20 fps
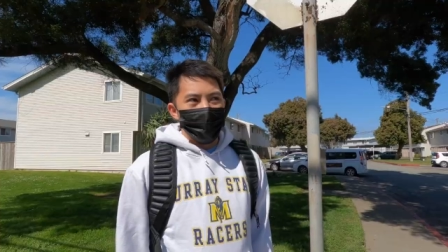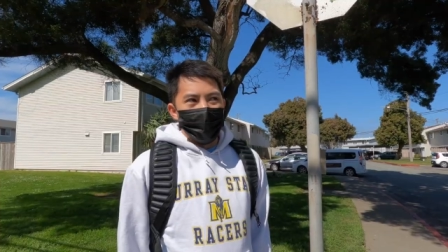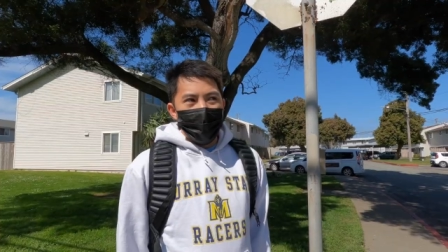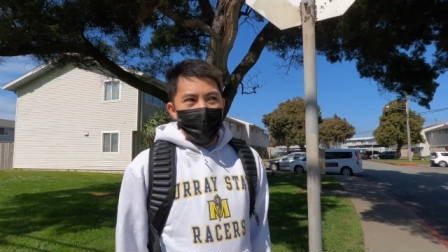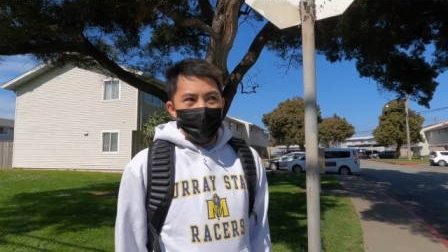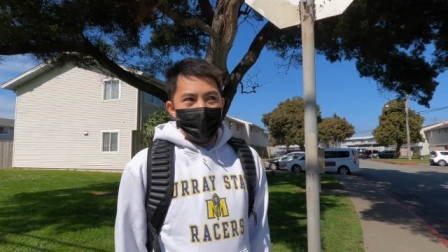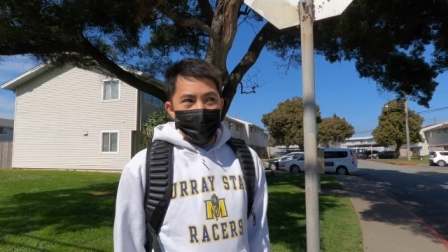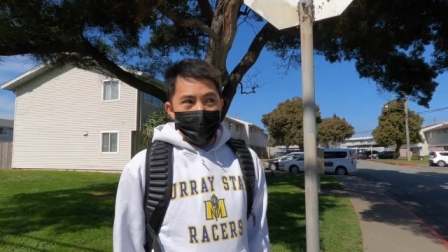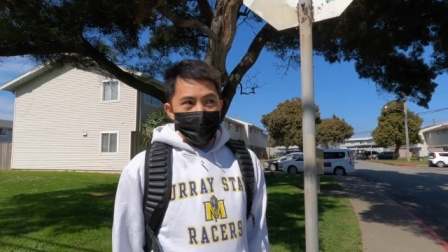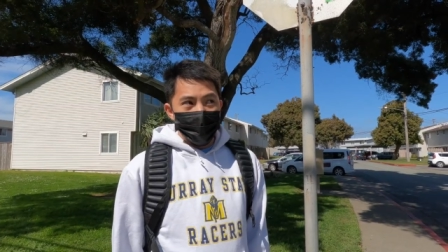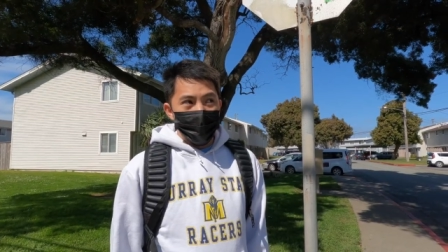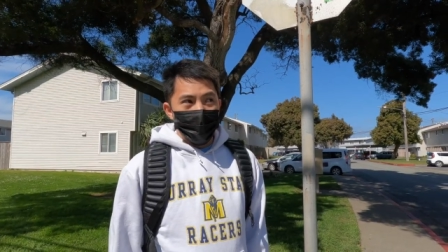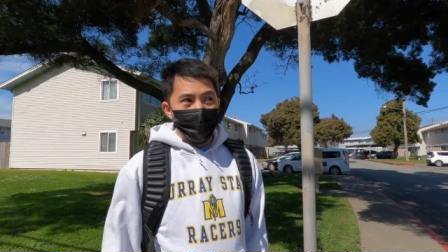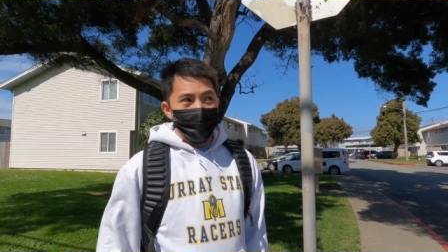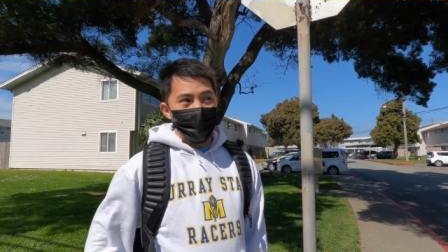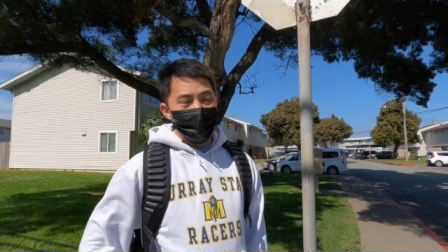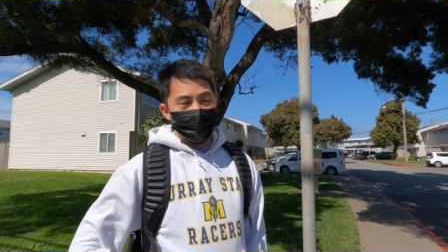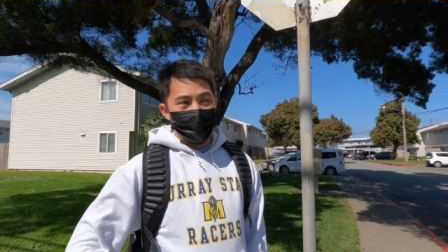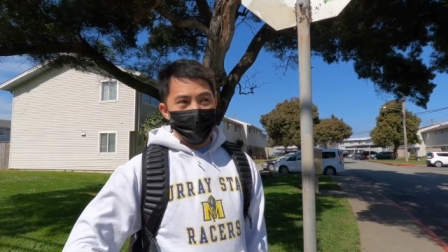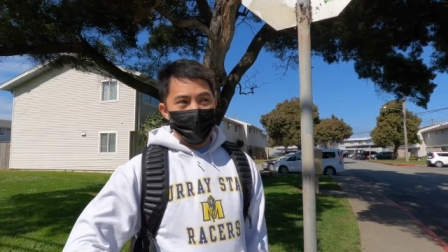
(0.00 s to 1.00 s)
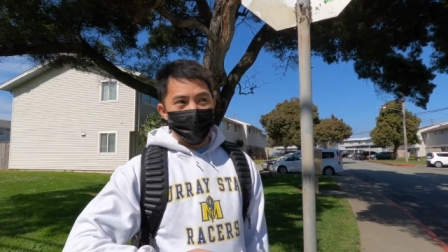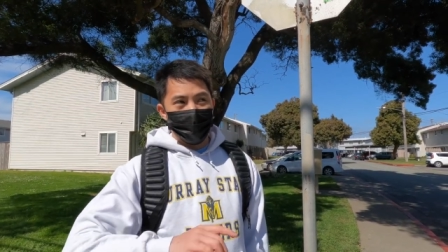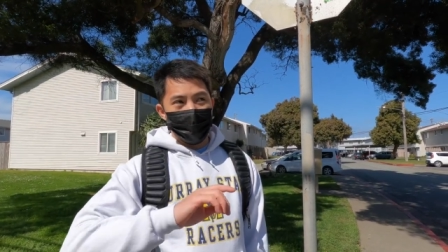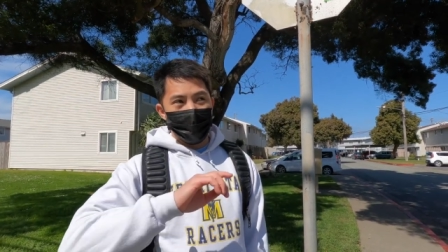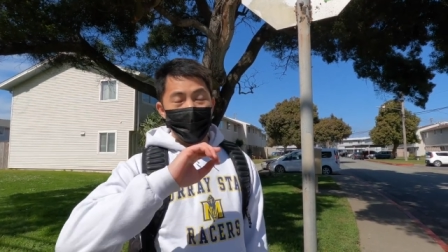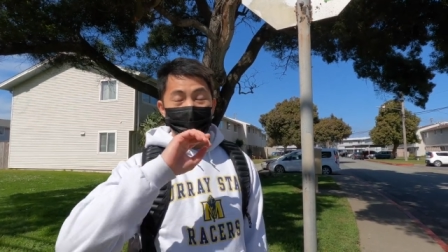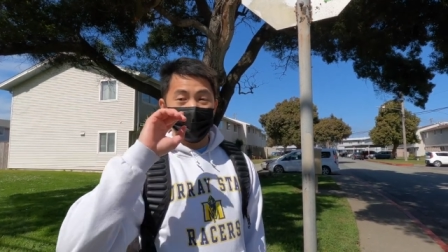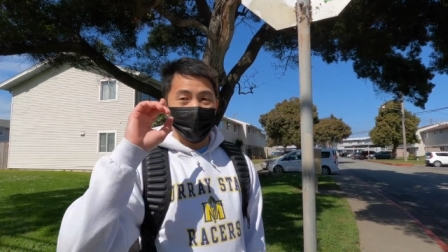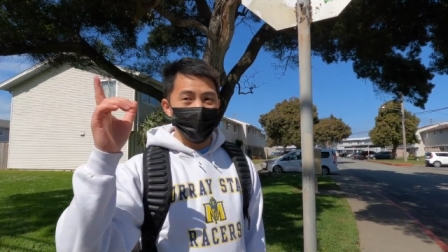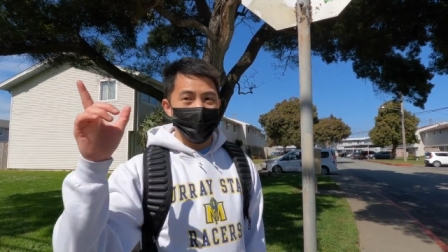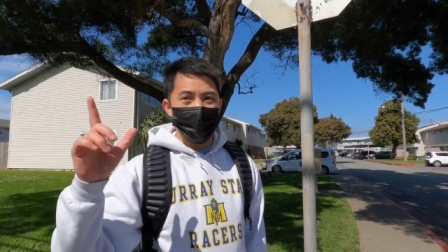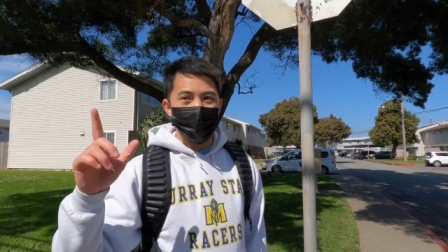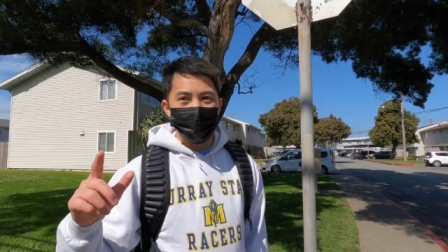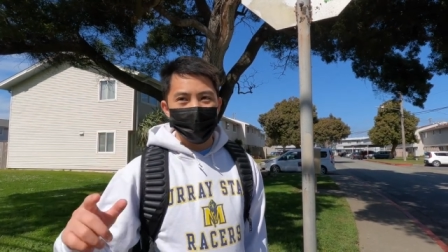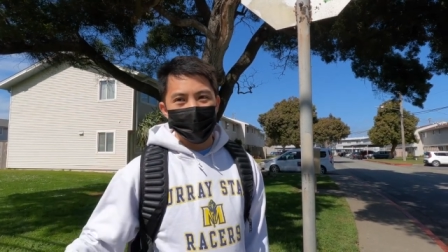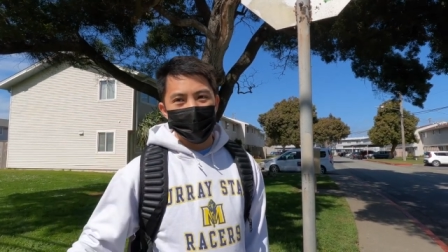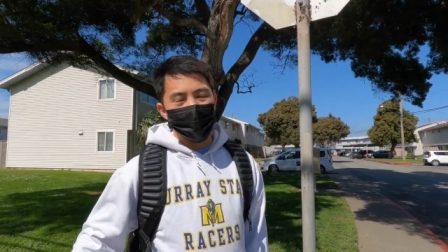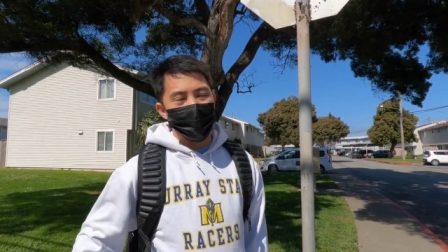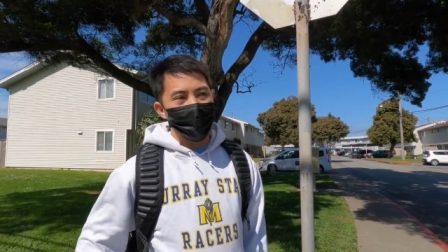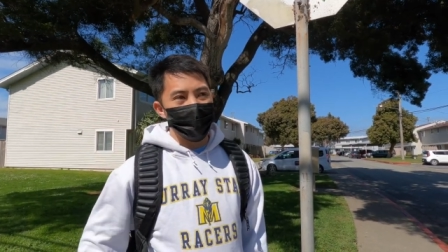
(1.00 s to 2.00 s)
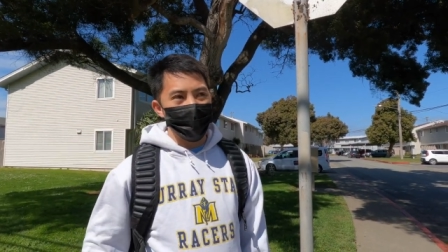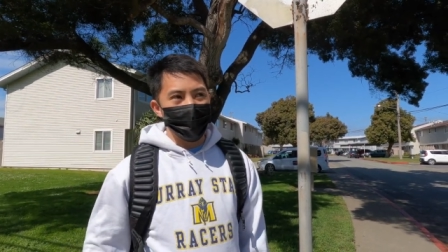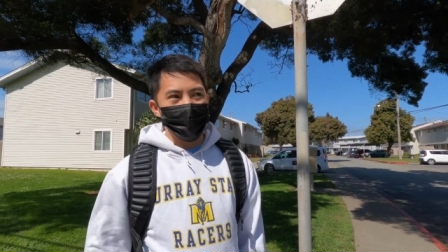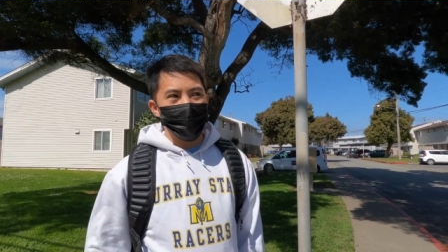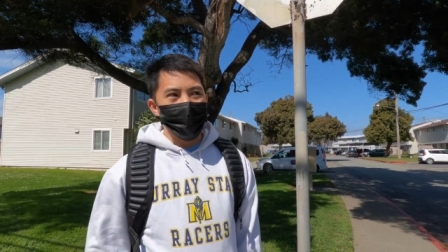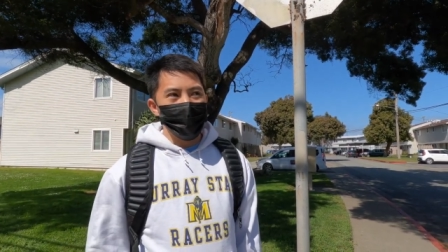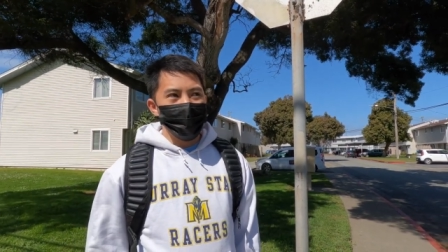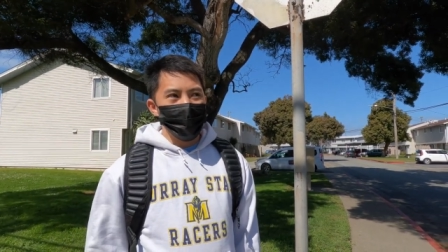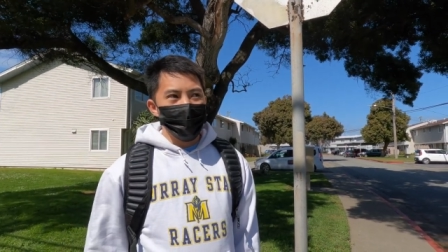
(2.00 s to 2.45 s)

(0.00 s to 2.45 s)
many people outside of the city